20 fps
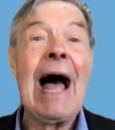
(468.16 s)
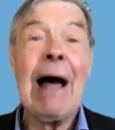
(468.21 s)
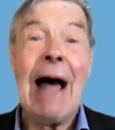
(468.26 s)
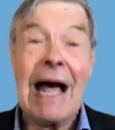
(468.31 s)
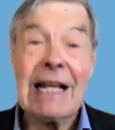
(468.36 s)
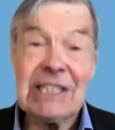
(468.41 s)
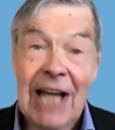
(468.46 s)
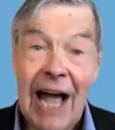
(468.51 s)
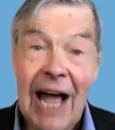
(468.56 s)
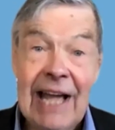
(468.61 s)

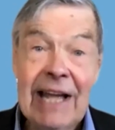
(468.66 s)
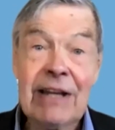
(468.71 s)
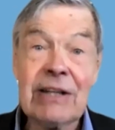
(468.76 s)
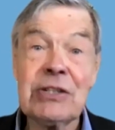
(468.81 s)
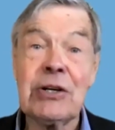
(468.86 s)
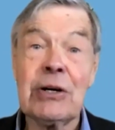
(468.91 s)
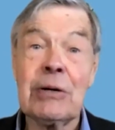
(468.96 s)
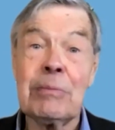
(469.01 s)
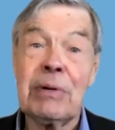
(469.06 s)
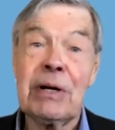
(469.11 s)
as I
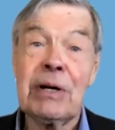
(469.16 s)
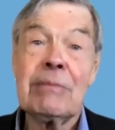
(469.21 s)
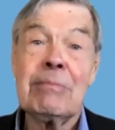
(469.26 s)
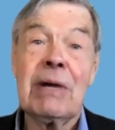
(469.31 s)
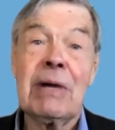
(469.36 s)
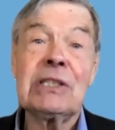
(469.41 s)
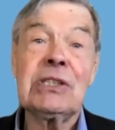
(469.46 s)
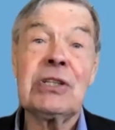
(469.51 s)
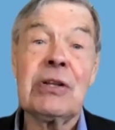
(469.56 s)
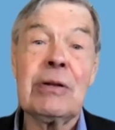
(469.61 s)
interpret
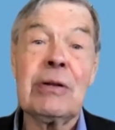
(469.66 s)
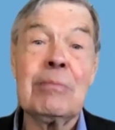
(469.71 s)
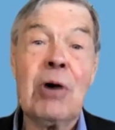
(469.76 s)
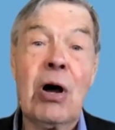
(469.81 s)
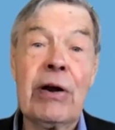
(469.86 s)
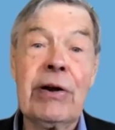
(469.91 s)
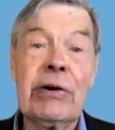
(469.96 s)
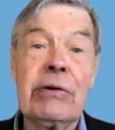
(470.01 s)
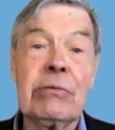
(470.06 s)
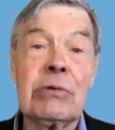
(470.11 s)
much of the
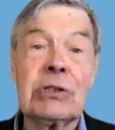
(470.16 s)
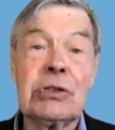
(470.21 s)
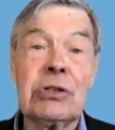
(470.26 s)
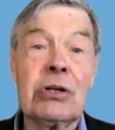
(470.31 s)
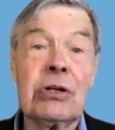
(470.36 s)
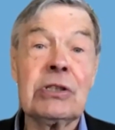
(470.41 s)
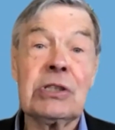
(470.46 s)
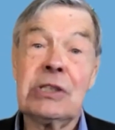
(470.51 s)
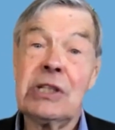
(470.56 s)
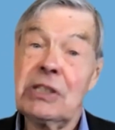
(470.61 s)
modern
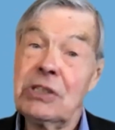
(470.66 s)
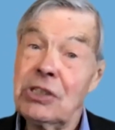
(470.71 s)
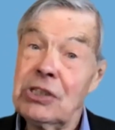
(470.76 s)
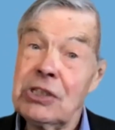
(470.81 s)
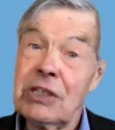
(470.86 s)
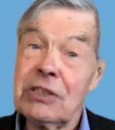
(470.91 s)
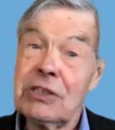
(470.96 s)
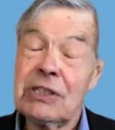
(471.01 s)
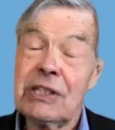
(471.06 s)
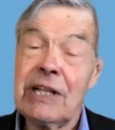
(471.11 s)
research, it's
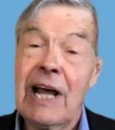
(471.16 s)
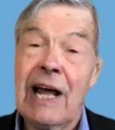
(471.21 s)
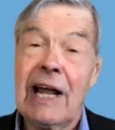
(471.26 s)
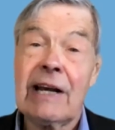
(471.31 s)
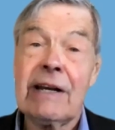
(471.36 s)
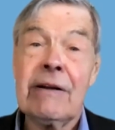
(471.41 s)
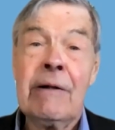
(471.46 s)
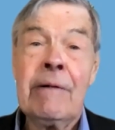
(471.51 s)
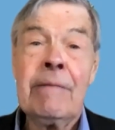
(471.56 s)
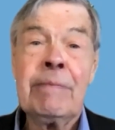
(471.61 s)
just that.